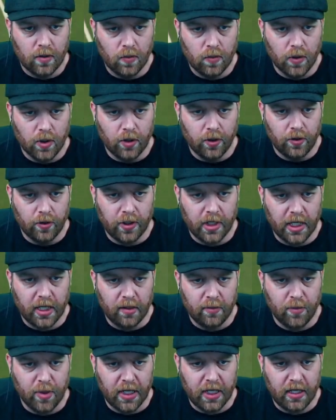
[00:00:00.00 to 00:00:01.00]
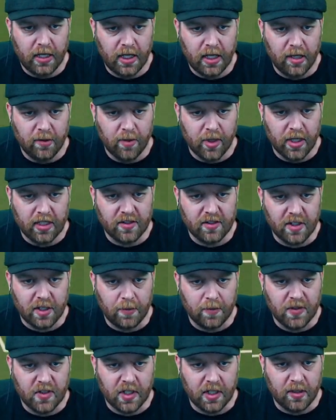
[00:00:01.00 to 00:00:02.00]
whoa, getting beaten here by
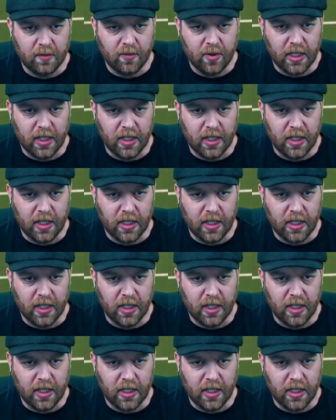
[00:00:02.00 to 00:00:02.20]
Simpson.